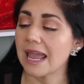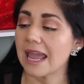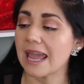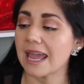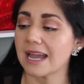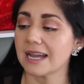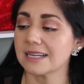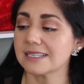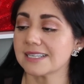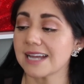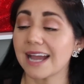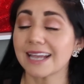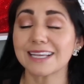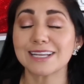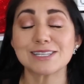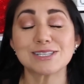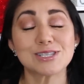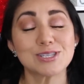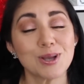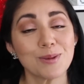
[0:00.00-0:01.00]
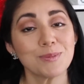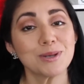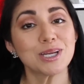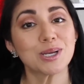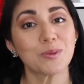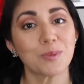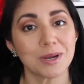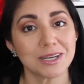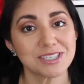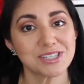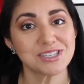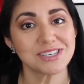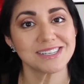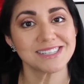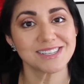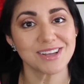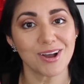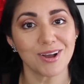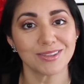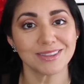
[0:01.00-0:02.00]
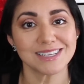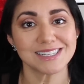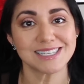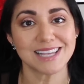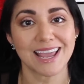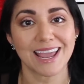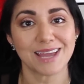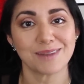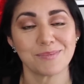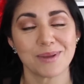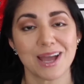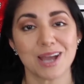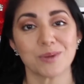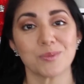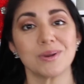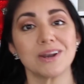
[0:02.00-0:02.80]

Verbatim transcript: and I get so many questions on this handbag.